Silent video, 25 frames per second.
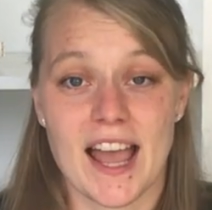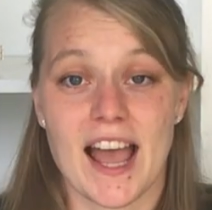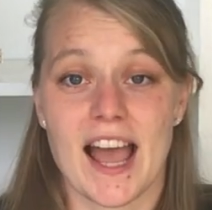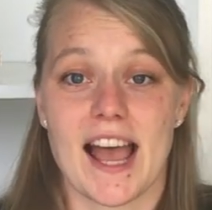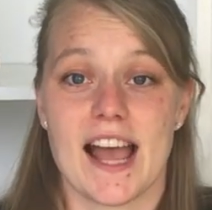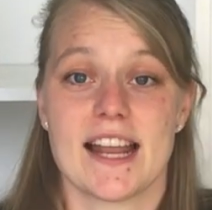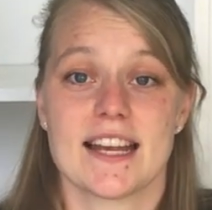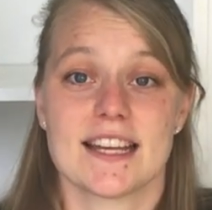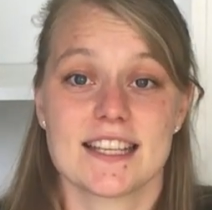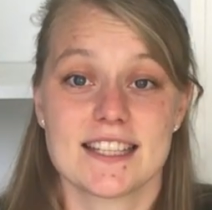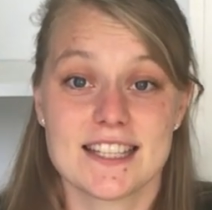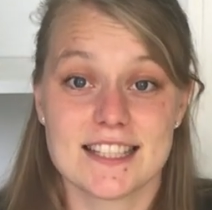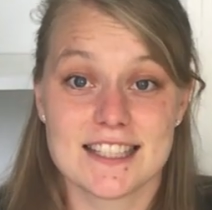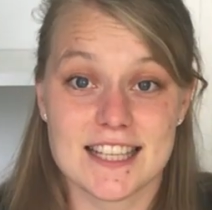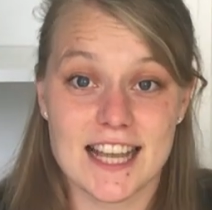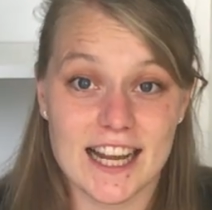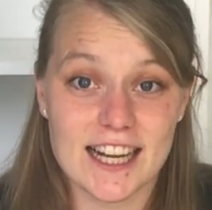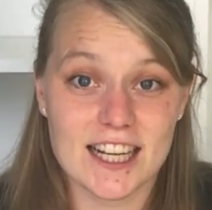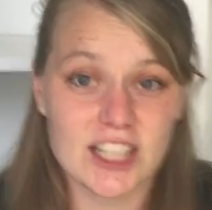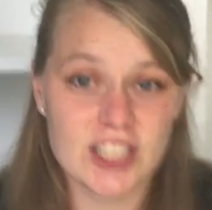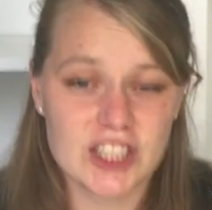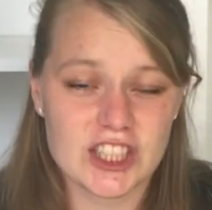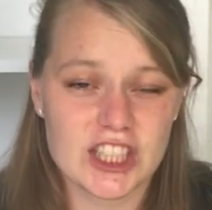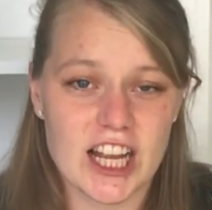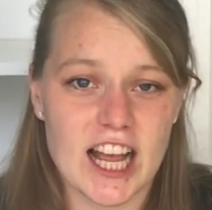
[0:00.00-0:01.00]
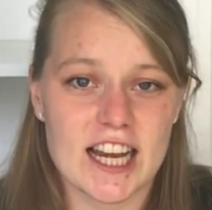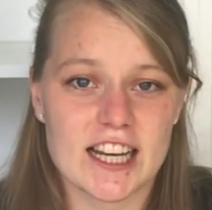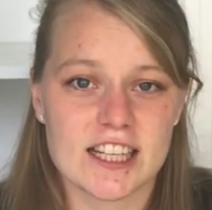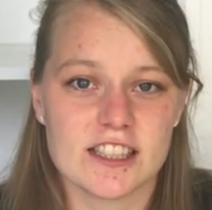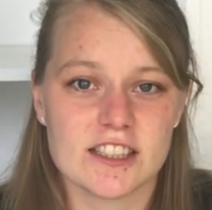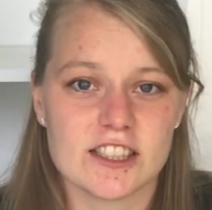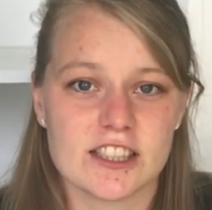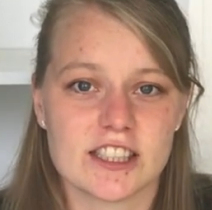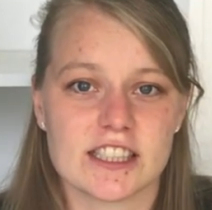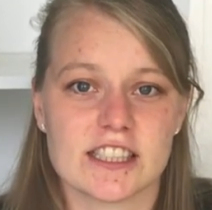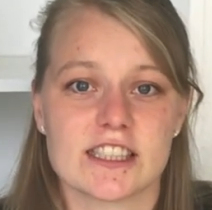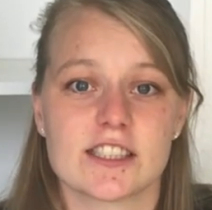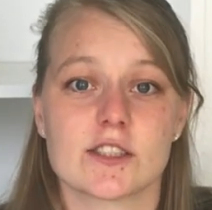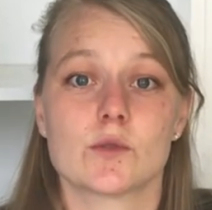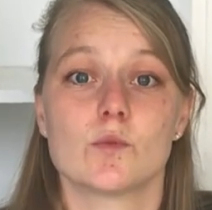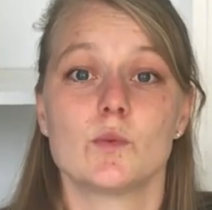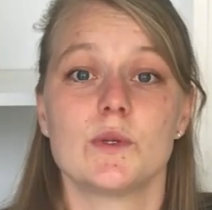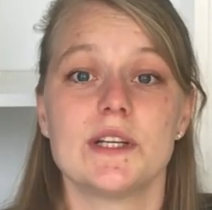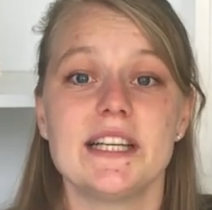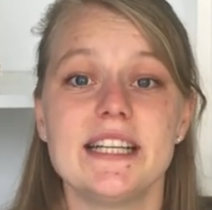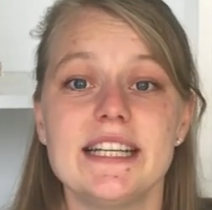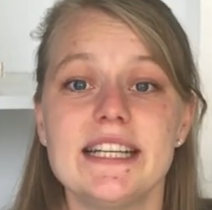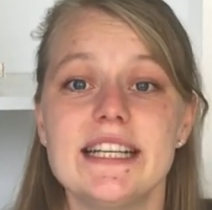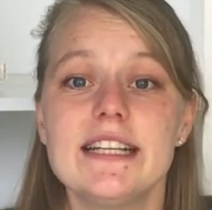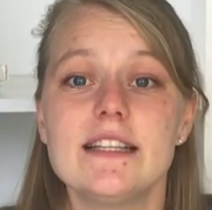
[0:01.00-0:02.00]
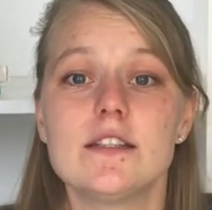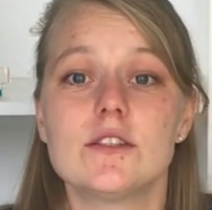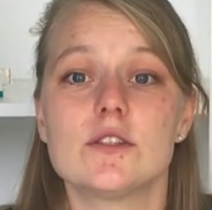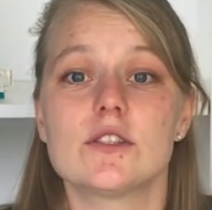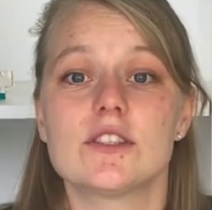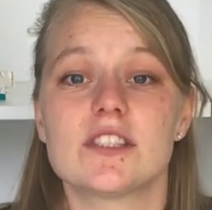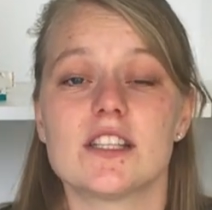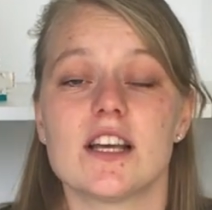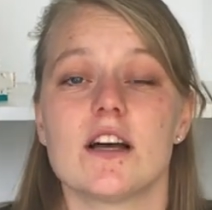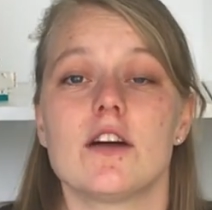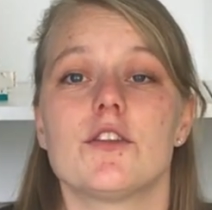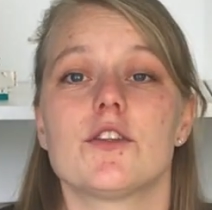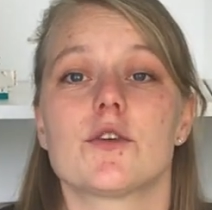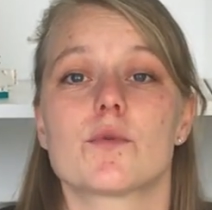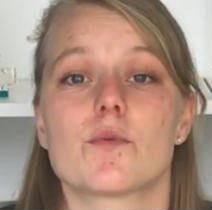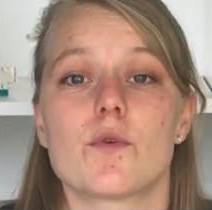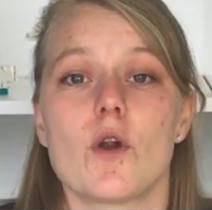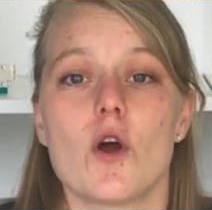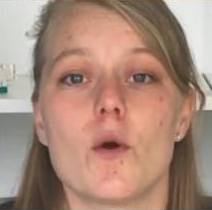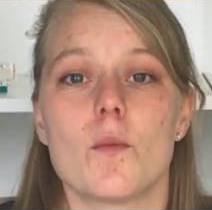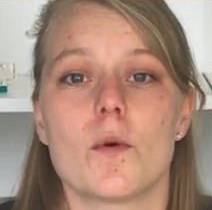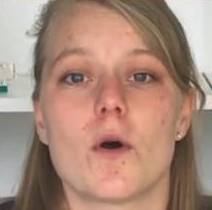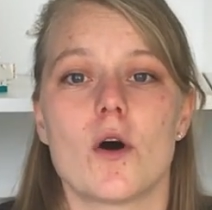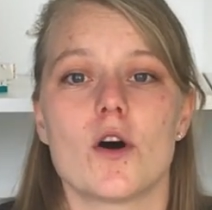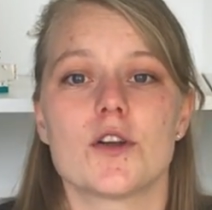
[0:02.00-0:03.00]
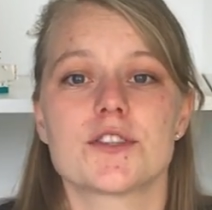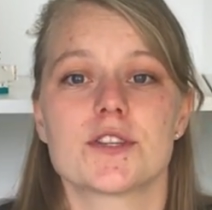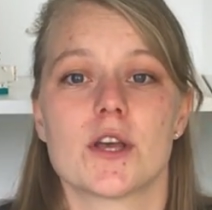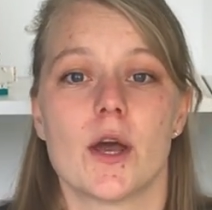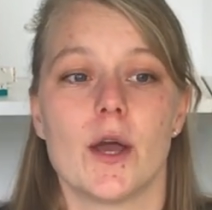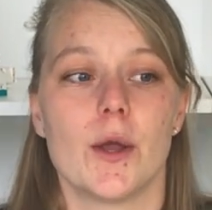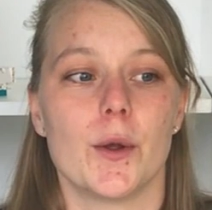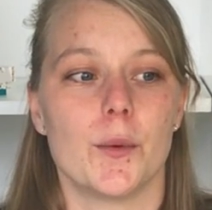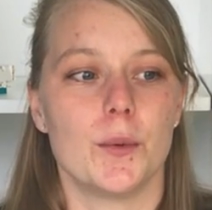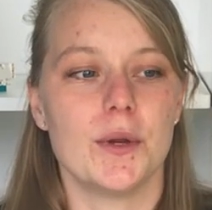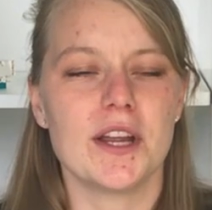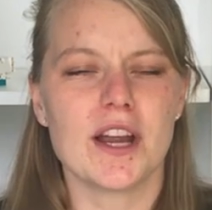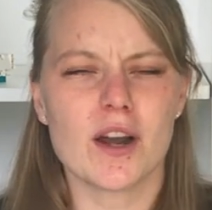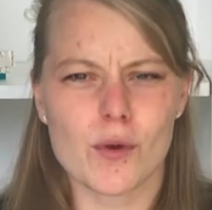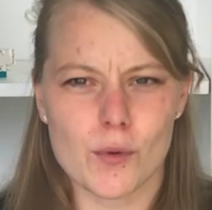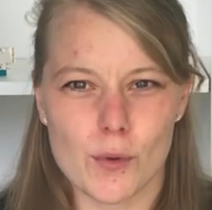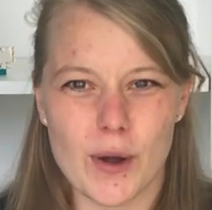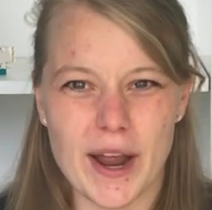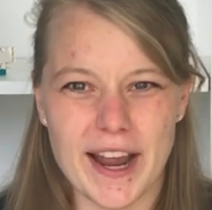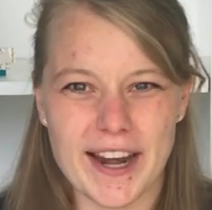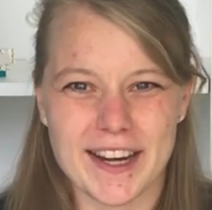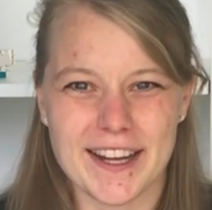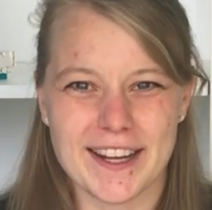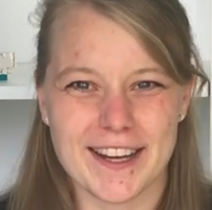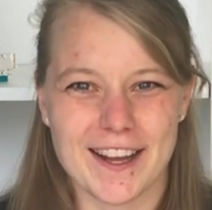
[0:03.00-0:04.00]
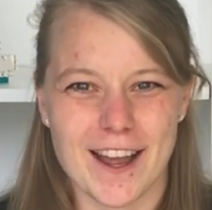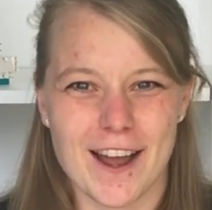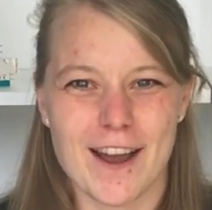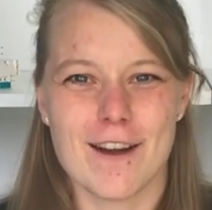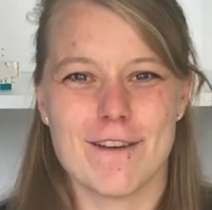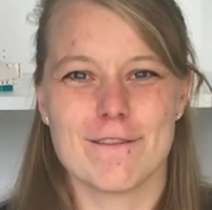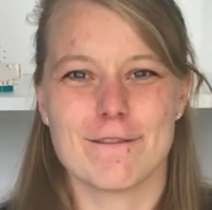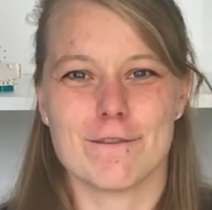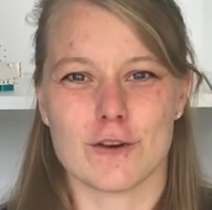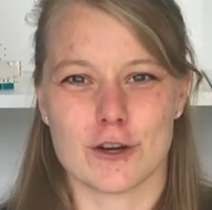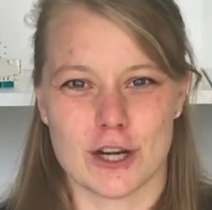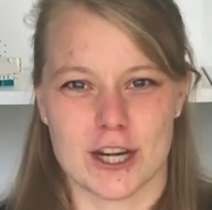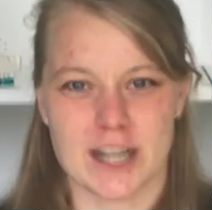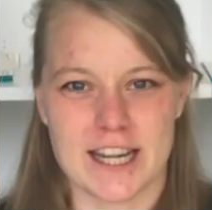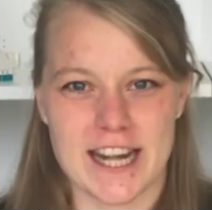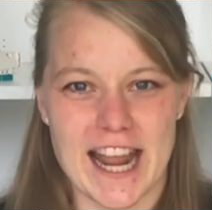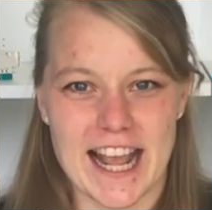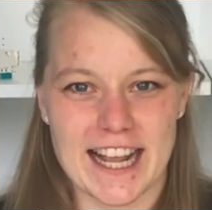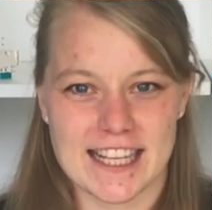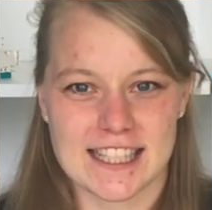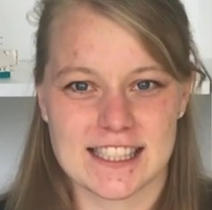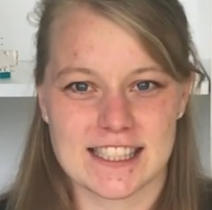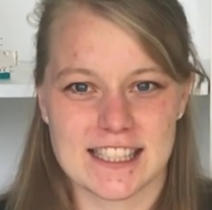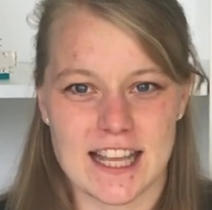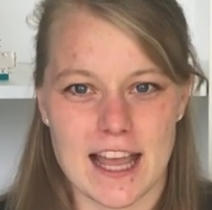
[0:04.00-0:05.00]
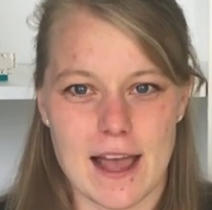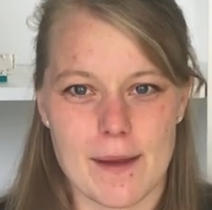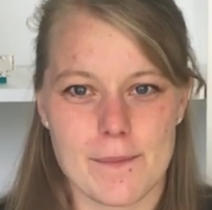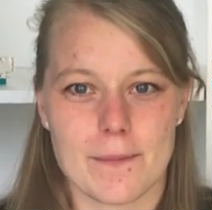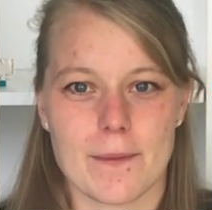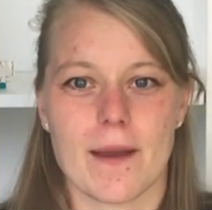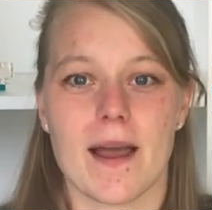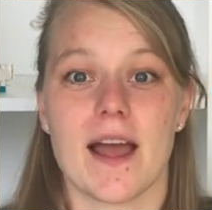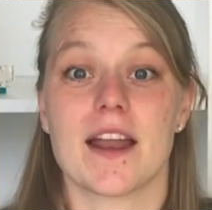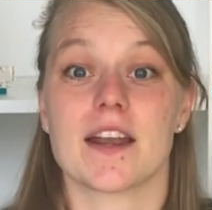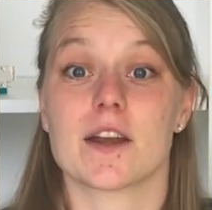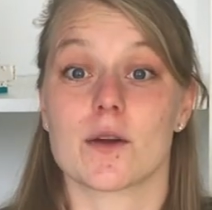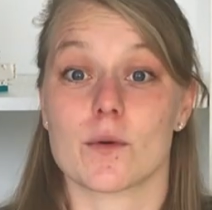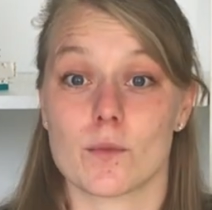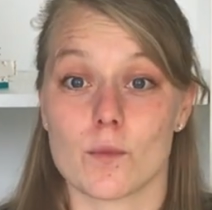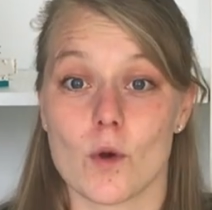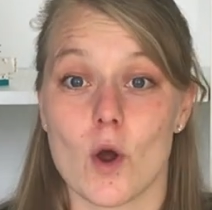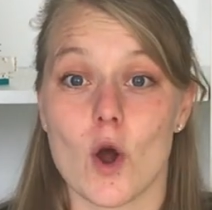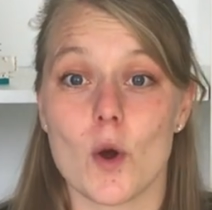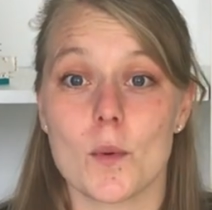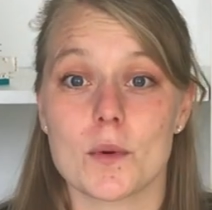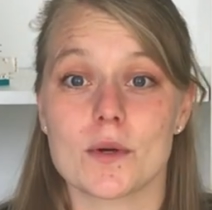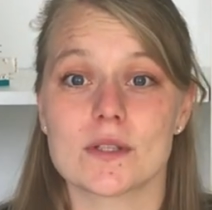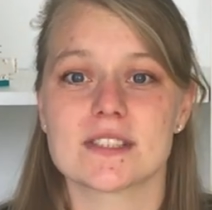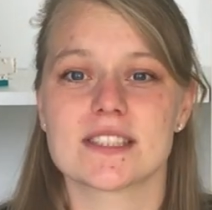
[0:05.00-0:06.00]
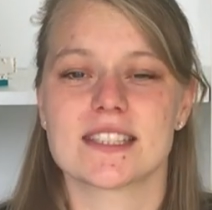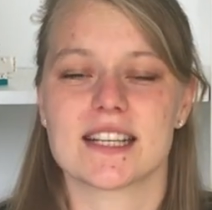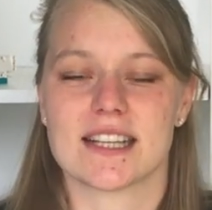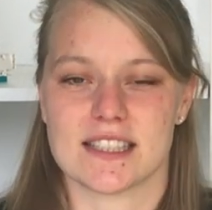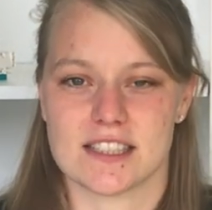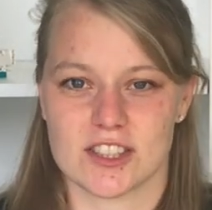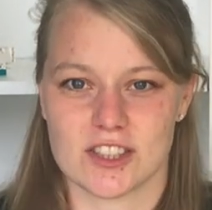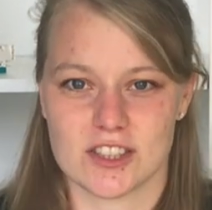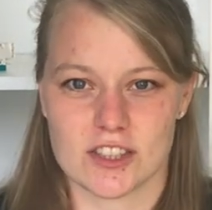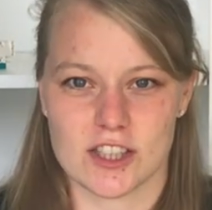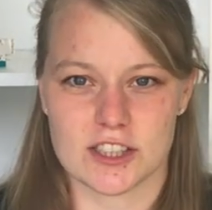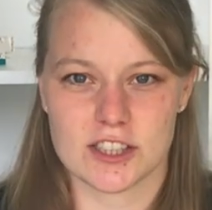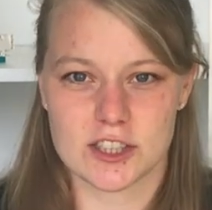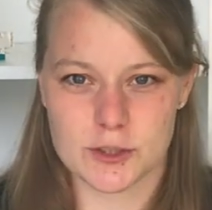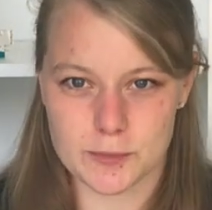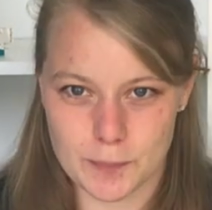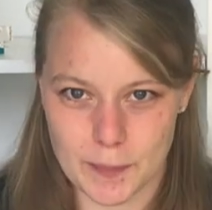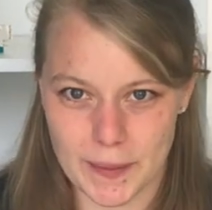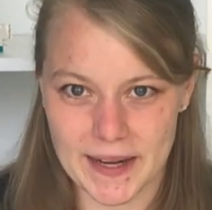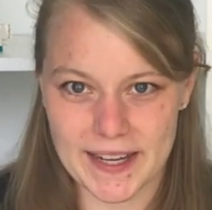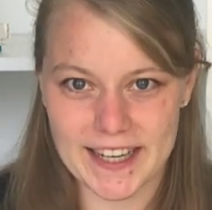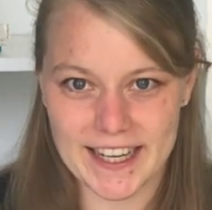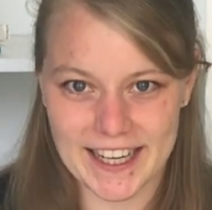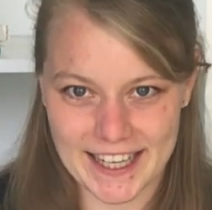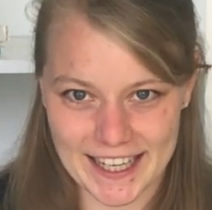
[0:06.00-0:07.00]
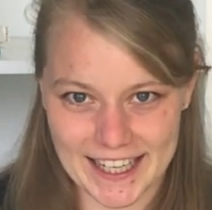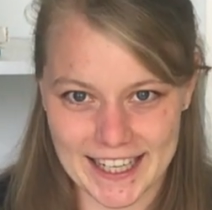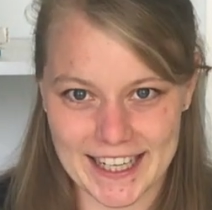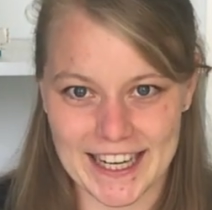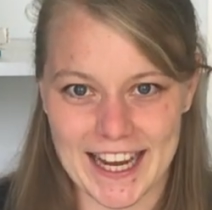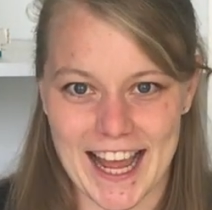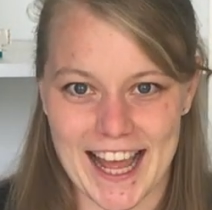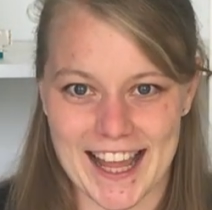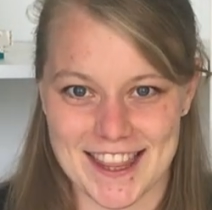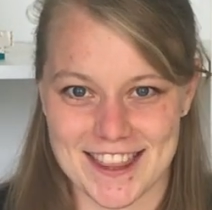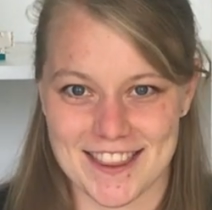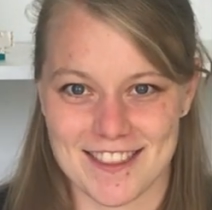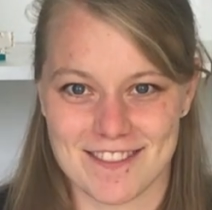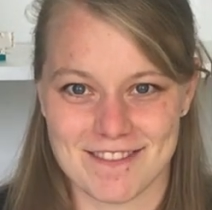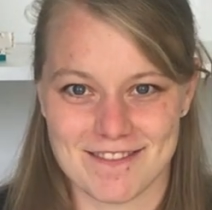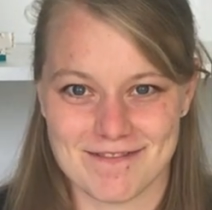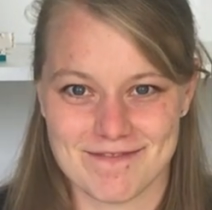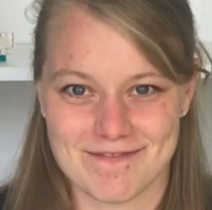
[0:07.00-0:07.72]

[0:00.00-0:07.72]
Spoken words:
And the second challenge is we need to tell the robot we are ready for the next step and the robot can start spinning again.